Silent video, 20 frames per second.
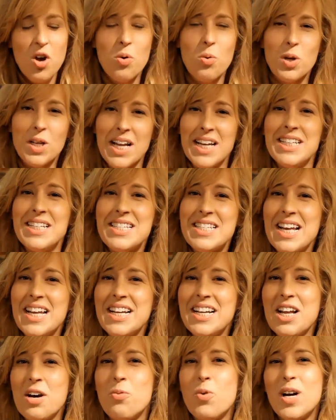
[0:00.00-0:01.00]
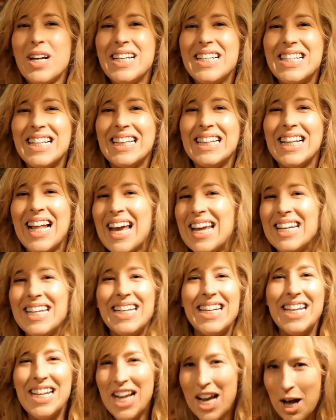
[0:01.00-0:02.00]
Well, I decided I wanted to
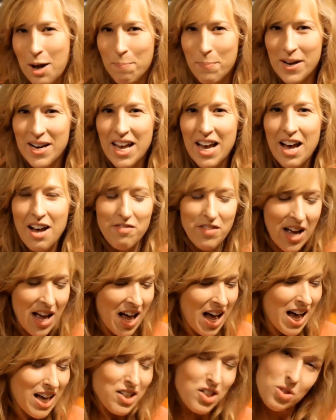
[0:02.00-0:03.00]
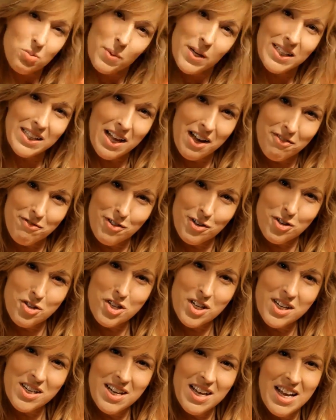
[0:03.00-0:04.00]
lighten it up and have a sweet life
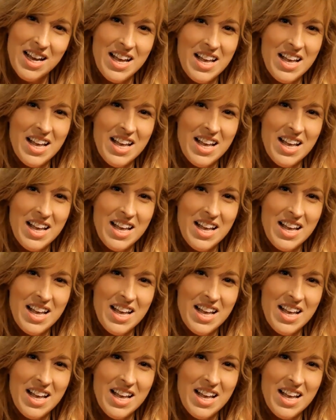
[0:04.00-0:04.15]
version